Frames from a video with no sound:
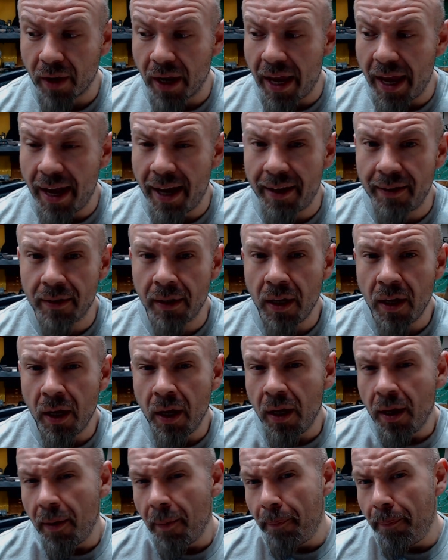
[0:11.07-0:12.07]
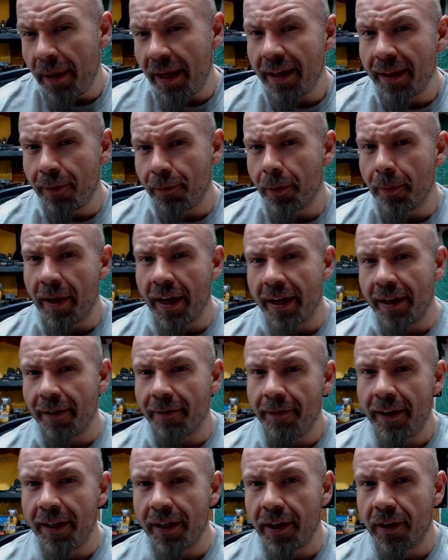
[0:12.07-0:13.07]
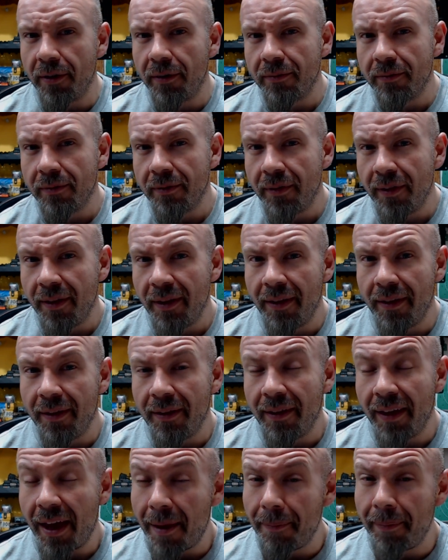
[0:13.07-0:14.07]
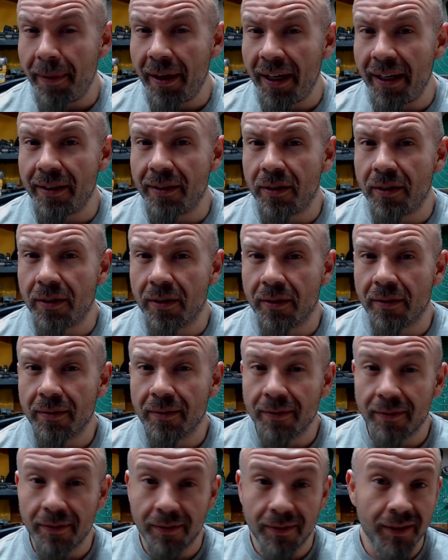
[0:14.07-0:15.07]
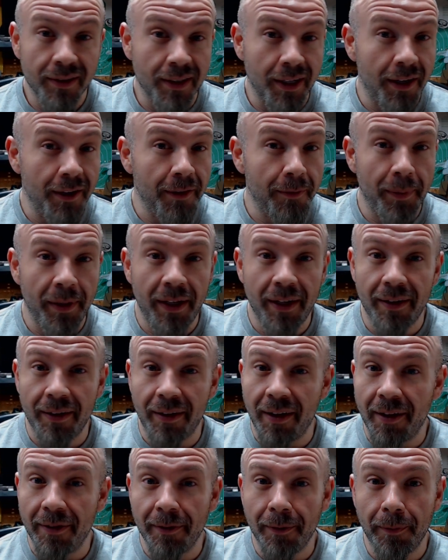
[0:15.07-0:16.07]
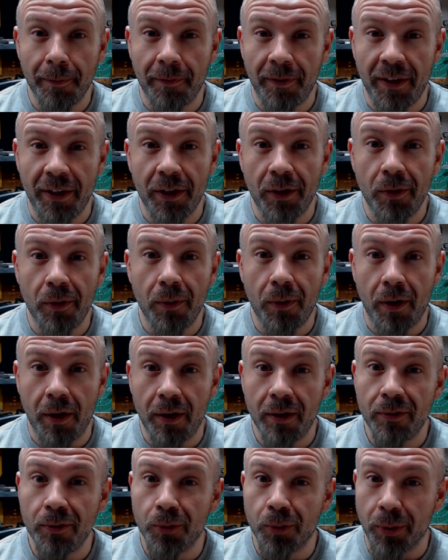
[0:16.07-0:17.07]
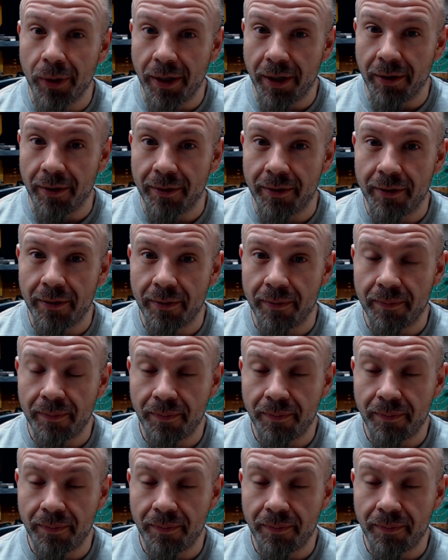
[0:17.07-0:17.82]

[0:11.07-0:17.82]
And being that we're making a video, that means it's going to be another video on triggers.